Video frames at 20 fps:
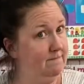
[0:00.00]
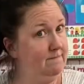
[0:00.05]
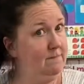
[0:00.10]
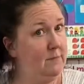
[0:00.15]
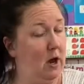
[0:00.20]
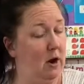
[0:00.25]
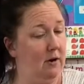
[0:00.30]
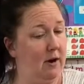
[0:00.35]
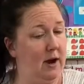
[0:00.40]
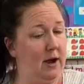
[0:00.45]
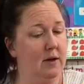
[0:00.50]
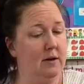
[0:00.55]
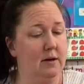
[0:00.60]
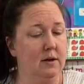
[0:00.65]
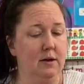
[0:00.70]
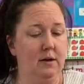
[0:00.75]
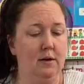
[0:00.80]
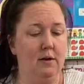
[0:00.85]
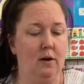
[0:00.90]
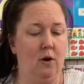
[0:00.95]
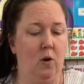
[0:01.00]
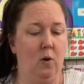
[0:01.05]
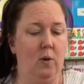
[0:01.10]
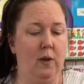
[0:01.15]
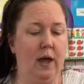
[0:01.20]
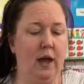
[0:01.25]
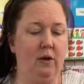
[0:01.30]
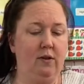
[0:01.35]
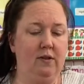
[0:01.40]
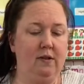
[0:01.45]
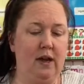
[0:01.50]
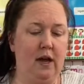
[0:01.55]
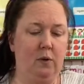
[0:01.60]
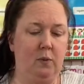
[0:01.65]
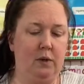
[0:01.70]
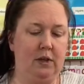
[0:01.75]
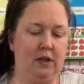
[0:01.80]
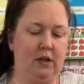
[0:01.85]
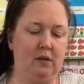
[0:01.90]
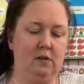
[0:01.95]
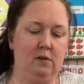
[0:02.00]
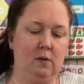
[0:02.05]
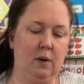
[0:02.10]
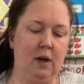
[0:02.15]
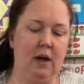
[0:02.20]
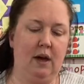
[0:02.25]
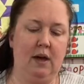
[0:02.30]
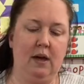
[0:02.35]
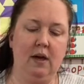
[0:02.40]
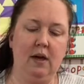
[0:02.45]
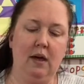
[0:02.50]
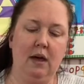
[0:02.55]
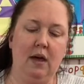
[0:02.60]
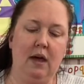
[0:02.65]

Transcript: All right, only outside with these, okay?